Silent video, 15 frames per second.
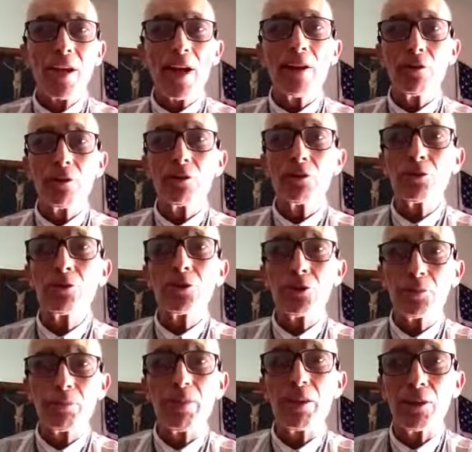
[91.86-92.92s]
I'm going to, to
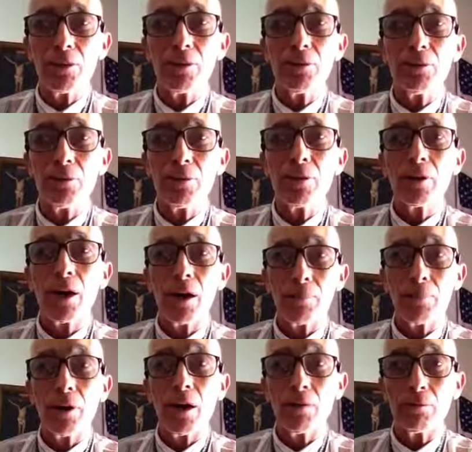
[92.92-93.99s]
speak you
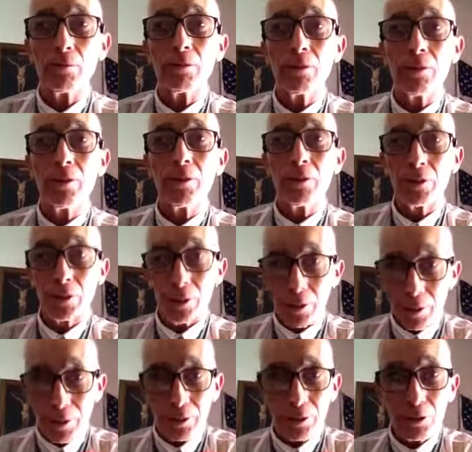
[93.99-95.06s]
about
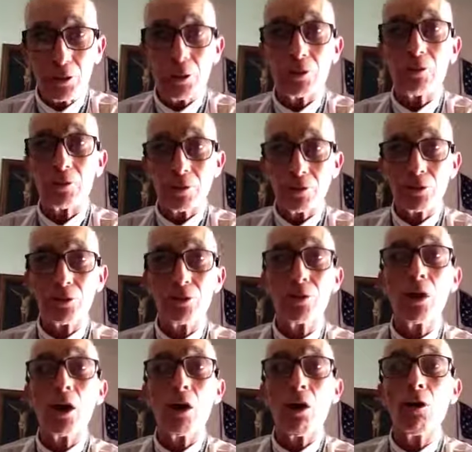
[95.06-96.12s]
your
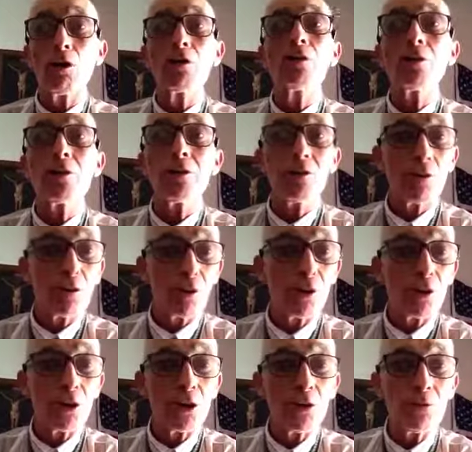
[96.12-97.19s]
old
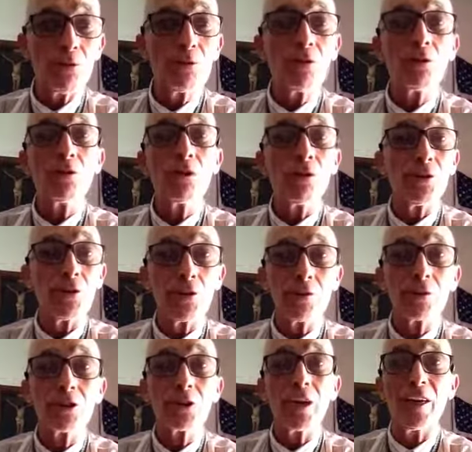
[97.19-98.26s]
or new or
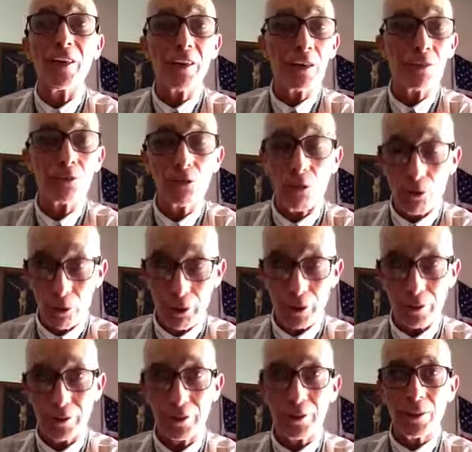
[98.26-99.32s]
used
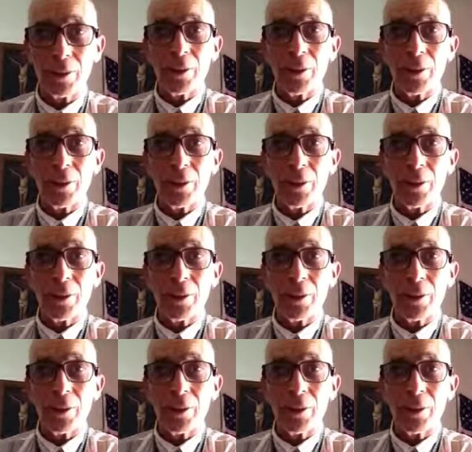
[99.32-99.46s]
toys.